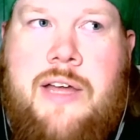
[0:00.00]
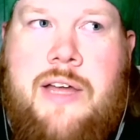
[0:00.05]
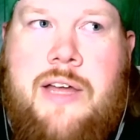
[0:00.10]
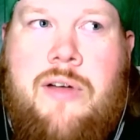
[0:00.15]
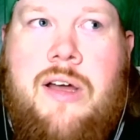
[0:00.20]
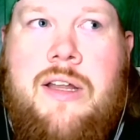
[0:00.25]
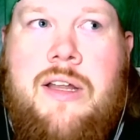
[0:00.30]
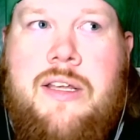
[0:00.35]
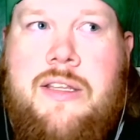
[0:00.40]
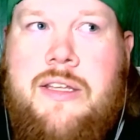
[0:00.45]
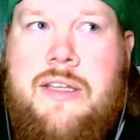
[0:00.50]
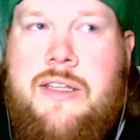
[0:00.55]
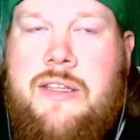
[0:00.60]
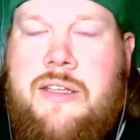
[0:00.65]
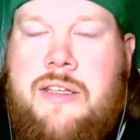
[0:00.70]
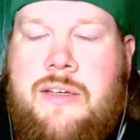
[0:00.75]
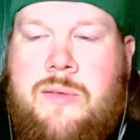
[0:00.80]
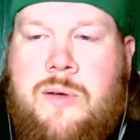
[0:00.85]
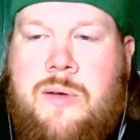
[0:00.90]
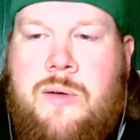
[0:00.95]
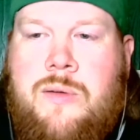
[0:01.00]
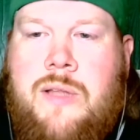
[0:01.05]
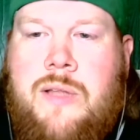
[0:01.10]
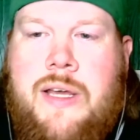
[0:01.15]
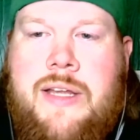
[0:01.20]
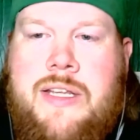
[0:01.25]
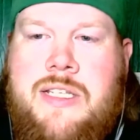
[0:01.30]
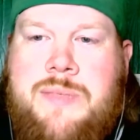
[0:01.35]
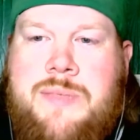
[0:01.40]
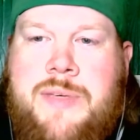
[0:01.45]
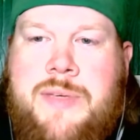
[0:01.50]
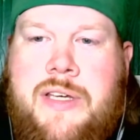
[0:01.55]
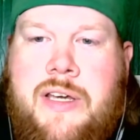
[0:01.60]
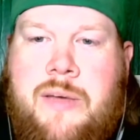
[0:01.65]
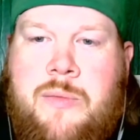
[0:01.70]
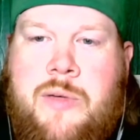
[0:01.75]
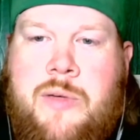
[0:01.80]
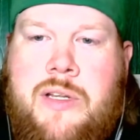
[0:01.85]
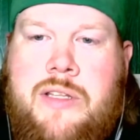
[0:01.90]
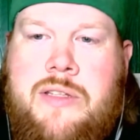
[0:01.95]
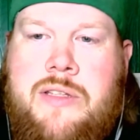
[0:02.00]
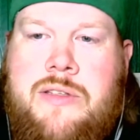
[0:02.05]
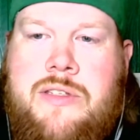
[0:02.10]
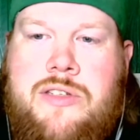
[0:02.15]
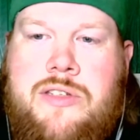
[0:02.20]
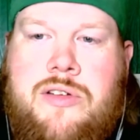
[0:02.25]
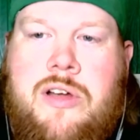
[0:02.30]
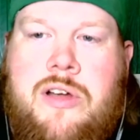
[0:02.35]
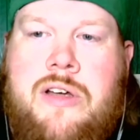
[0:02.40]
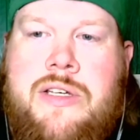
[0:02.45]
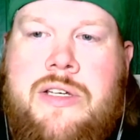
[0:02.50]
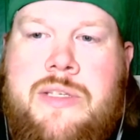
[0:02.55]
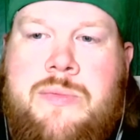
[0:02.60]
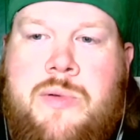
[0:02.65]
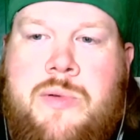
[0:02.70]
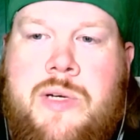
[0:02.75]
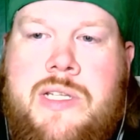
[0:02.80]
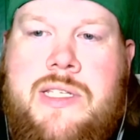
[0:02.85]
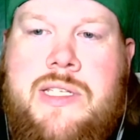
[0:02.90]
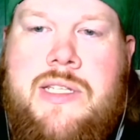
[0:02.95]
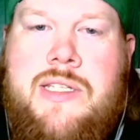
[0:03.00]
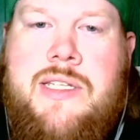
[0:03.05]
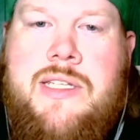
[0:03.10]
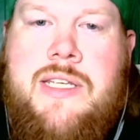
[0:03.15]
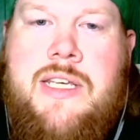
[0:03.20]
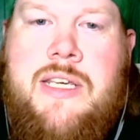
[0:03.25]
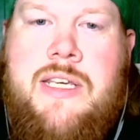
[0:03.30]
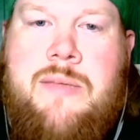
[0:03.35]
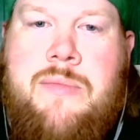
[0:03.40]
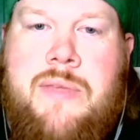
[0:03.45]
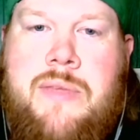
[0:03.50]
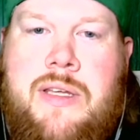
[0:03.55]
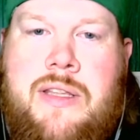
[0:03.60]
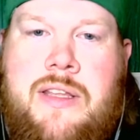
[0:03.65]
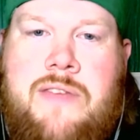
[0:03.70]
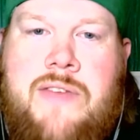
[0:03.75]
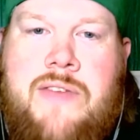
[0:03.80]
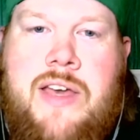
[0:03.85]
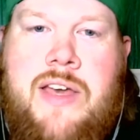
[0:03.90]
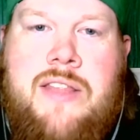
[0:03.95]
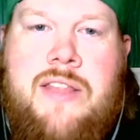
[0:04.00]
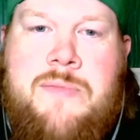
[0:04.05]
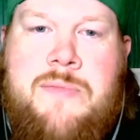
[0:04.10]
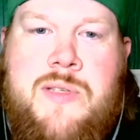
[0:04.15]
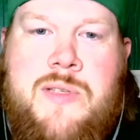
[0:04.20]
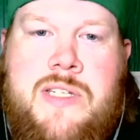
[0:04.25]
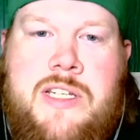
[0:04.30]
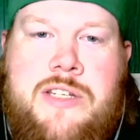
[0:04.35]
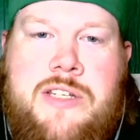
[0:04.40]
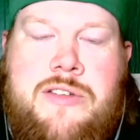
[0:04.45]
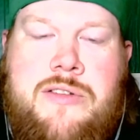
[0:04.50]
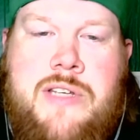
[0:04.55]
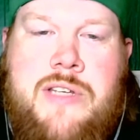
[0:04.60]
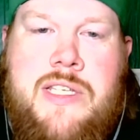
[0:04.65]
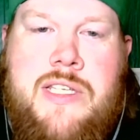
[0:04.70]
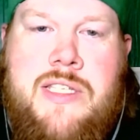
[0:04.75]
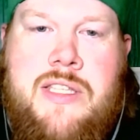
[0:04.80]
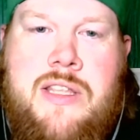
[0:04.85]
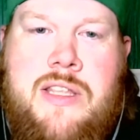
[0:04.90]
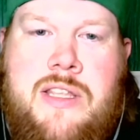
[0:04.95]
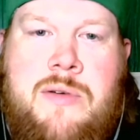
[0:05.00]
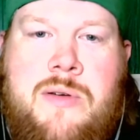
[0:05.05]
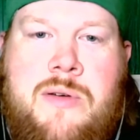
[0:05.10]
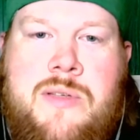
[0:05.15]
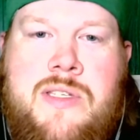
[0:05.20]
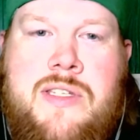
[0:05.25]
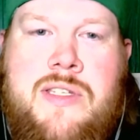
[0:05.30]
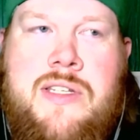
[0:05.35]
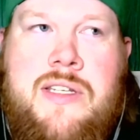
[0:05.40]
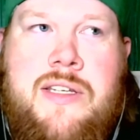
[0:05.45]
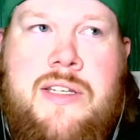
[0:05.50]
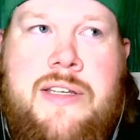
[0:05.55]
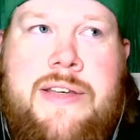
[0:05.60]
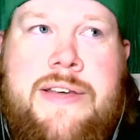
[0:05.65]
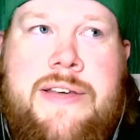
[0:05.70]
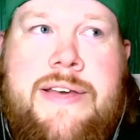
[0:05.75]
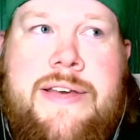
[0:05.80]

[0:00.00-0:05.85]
ironically, the O-line has become one of the strongest points of the team, and they've had the most injuries and the most,